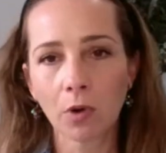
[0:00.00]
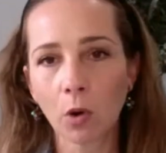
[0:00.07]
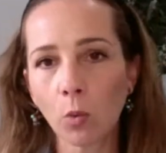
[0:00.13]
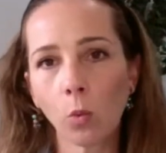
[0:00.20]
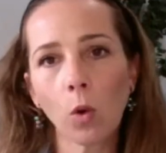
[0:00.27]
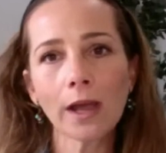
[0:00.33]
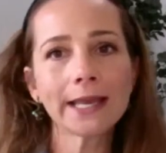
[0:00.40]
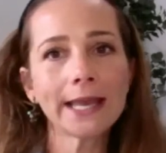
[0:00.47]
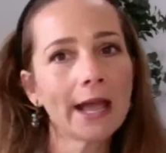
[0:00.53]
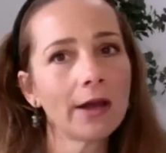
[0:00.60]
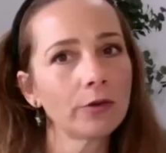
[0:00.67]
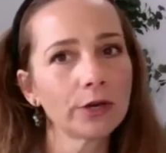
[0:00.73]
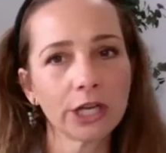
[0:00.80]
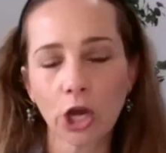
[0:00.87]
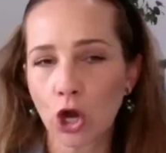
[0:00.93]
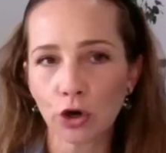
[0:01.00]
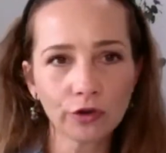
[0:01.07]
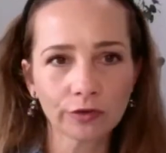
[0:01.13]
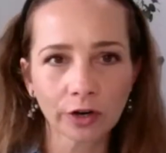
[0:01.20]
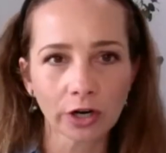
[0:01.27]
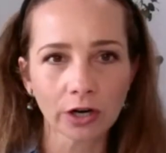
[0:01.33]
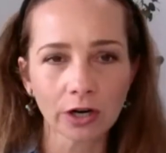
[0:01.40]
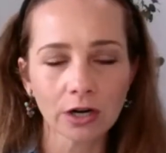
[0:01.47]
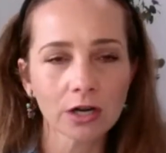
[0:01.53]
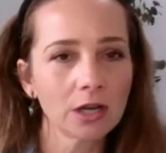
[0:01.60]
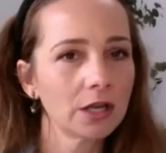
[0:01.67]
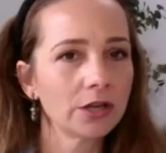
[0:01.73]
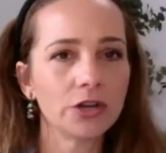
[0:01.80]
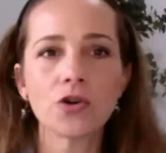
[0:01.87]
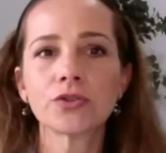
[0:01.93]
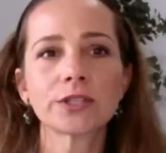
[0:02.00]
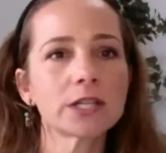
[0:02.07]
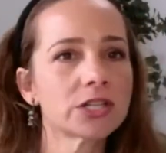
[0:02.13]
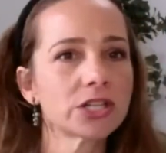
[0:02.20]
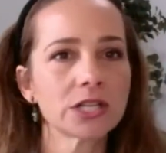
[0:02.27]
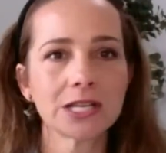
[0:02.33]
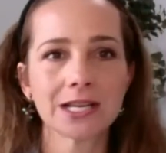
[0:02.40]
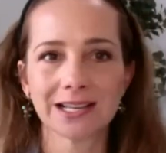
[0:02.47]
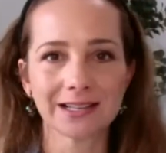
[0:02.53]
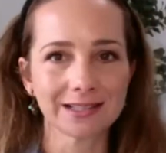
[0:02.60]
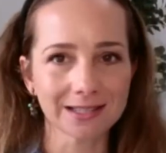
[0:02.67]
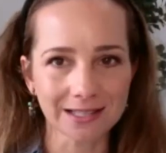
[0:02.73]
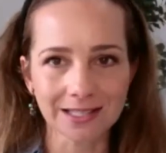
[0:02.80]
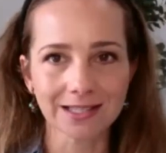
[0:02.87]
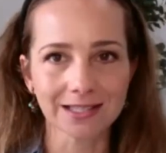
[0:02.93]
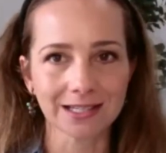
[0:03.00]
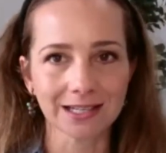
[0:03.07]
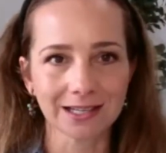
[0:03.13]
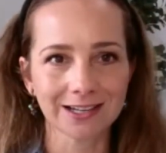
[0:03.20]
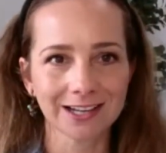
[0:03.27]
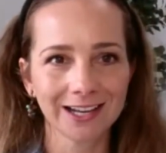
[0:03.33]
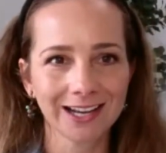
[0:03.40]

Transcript: But one county over, no such thing existed.